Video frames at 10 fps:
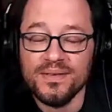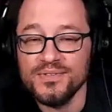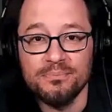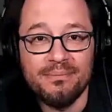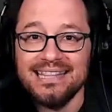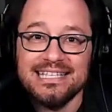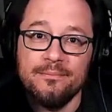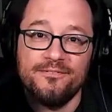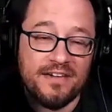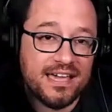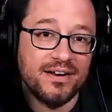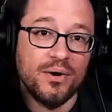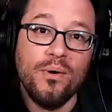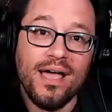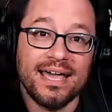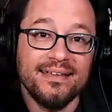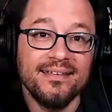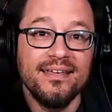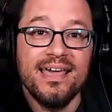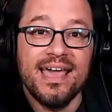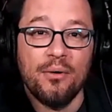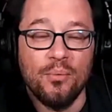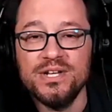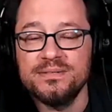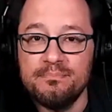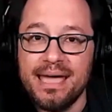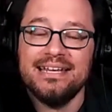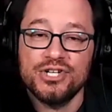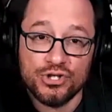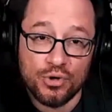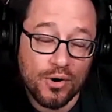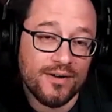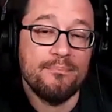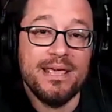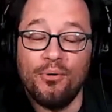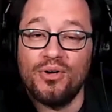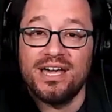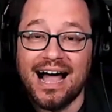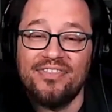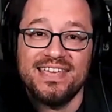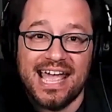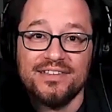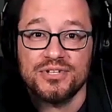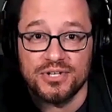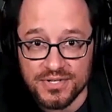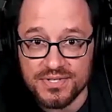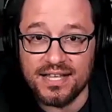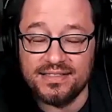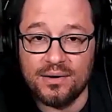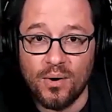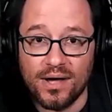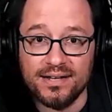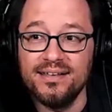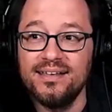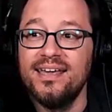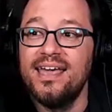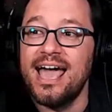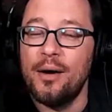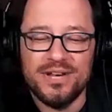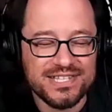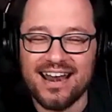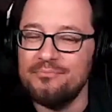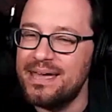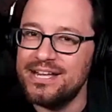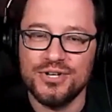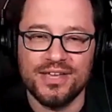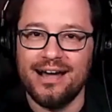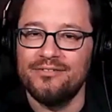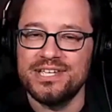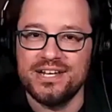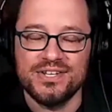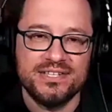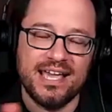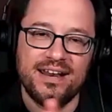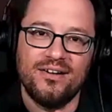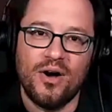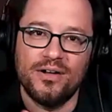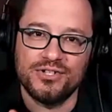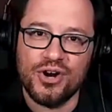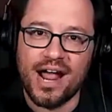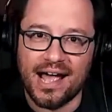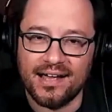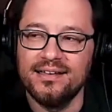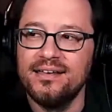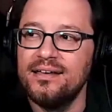So my team faded away and we just made sure that people got the answers that they wanted. And we just kind of made sure the conversation stayed on track.